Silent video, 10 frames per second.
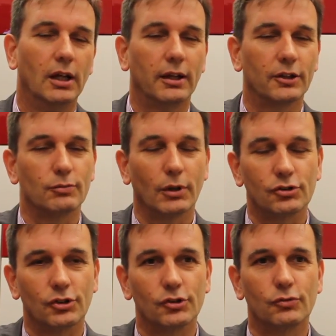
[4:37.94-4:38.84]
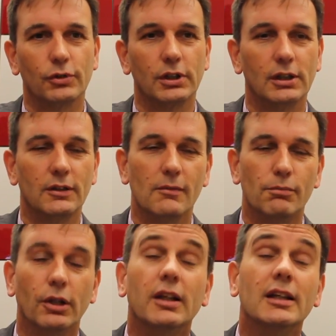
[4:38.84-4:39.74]
as much as we
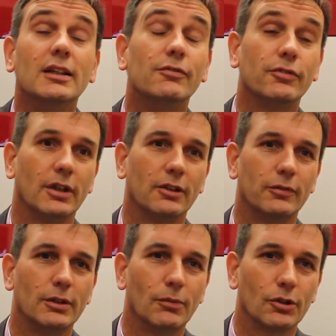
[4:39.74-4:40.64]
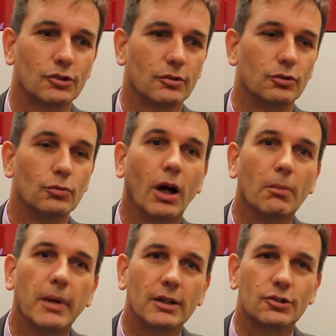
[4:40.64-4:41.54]
believe that we must do our
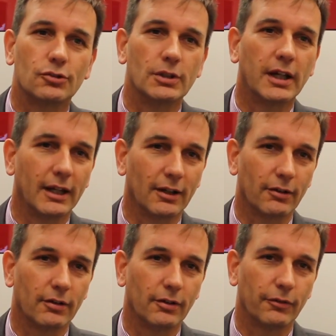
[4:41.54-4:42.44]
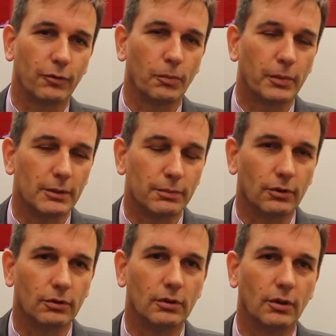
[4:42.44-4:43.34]
best to care for
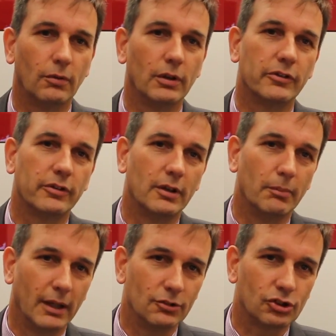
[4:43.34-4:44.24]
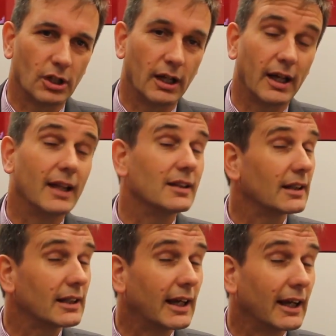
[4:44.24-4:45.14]
people with dementia and
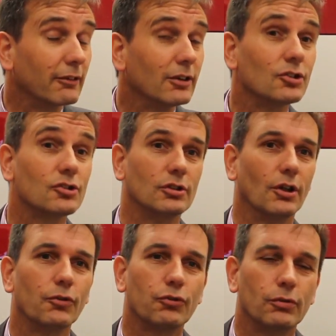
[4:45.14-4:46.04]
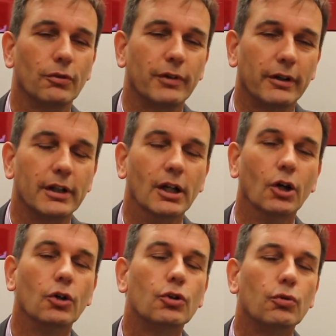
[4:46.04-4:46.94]
their carers, through a very
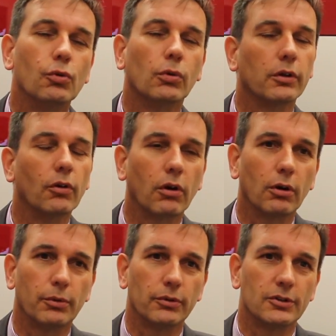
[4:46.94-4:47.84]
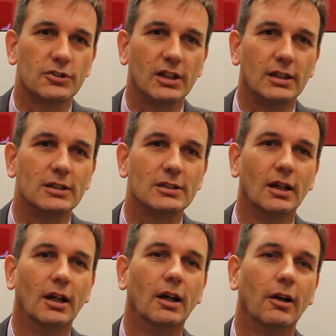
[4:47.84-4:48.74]
cruel and horrible disease,
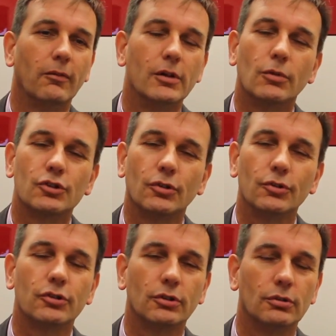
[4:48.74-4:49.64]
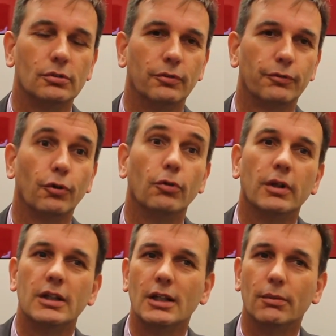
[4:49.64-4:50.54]
we must also
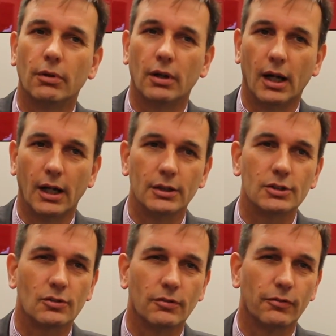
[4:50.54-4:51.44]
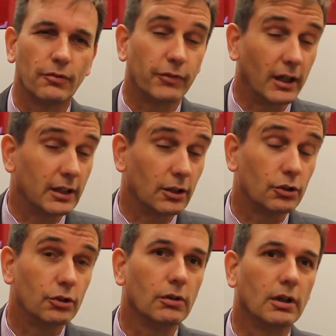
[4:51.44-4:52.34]
firmly keep our eyes on finding a
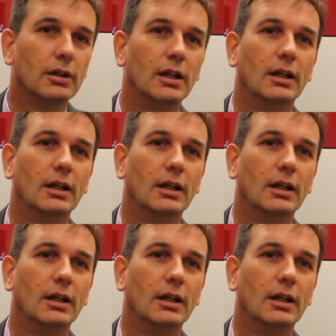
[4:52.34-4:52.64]
cure.